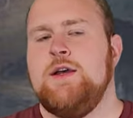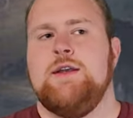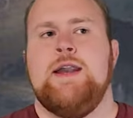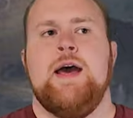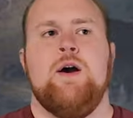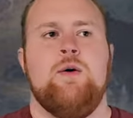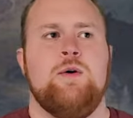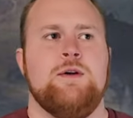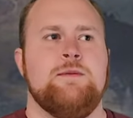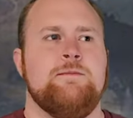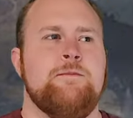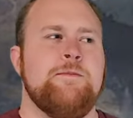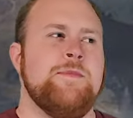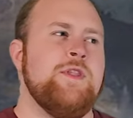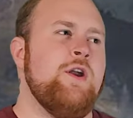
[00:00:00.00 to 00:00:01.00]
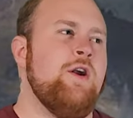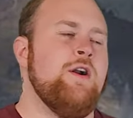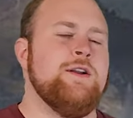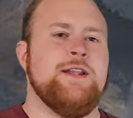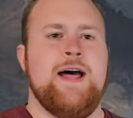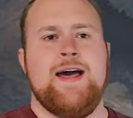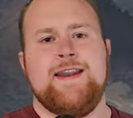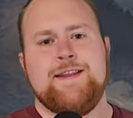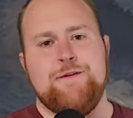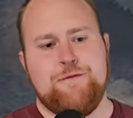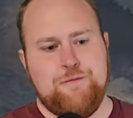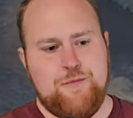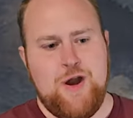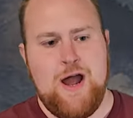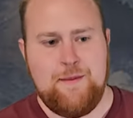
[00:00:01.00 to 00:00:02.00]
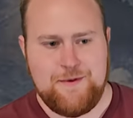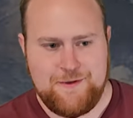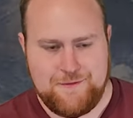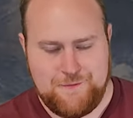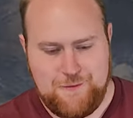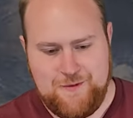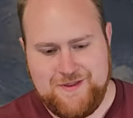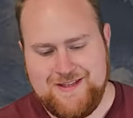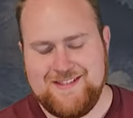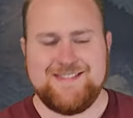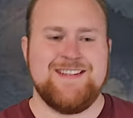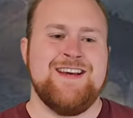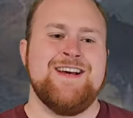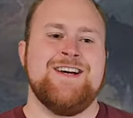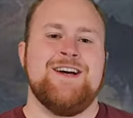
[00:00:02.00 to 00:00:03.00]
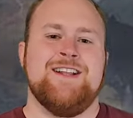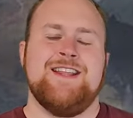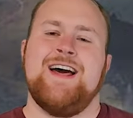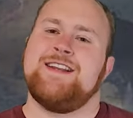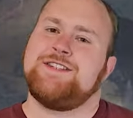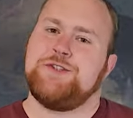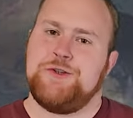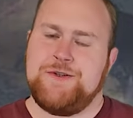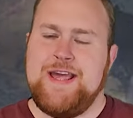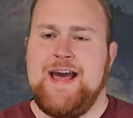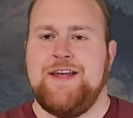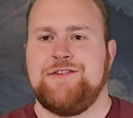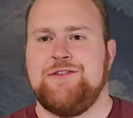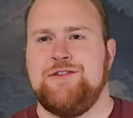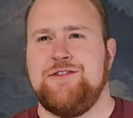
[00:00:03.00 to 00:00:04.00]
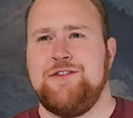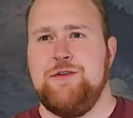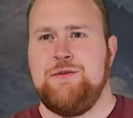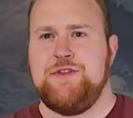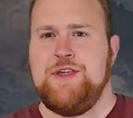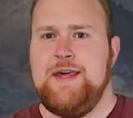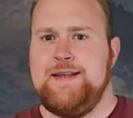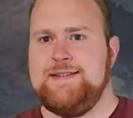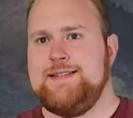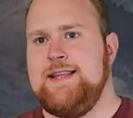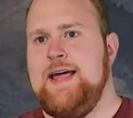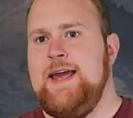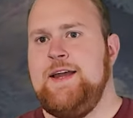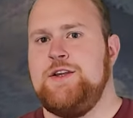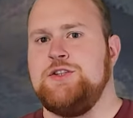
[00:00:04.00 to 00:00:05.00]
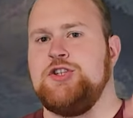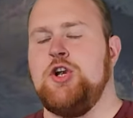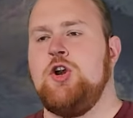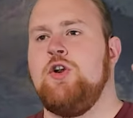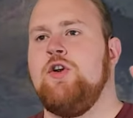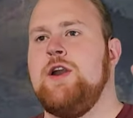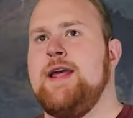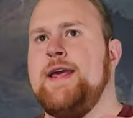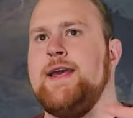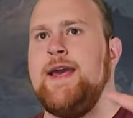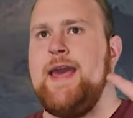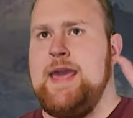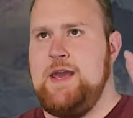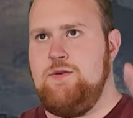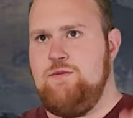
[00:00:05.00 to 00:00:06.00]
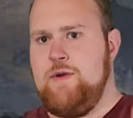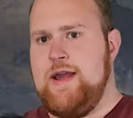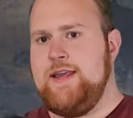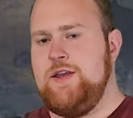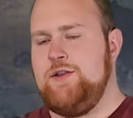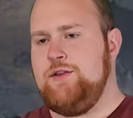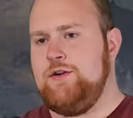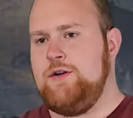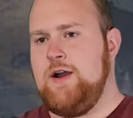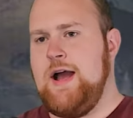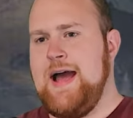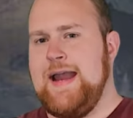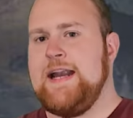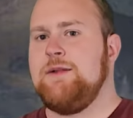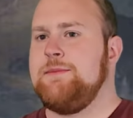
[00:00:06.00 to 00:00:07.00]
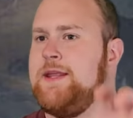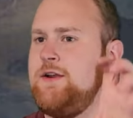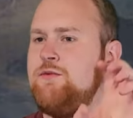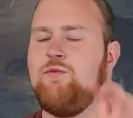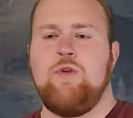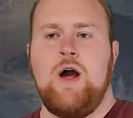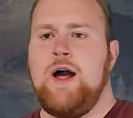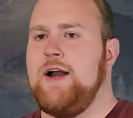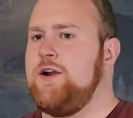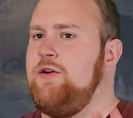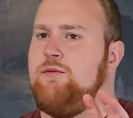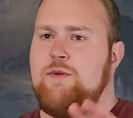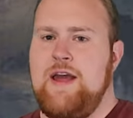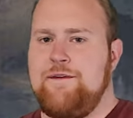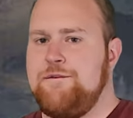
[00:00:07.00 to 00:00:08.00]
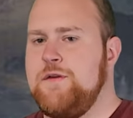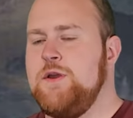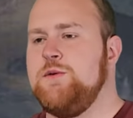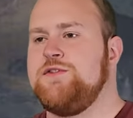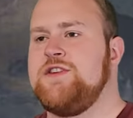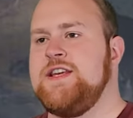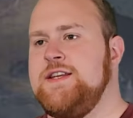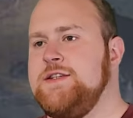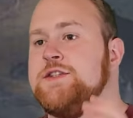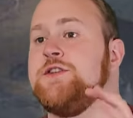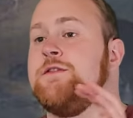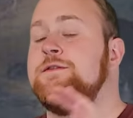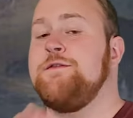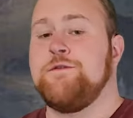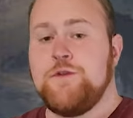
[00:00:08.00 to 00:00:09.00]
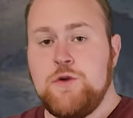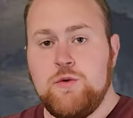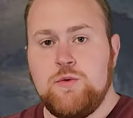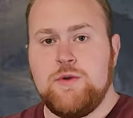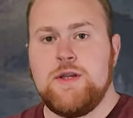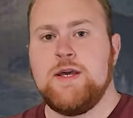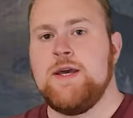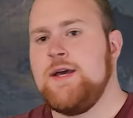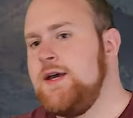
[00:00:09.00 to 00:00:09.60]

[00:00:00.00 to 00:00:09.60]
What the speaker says: Now, there are a lot of different properties for this. A lot of Soulcasters do things like turning a regular item like rock or refuse into food.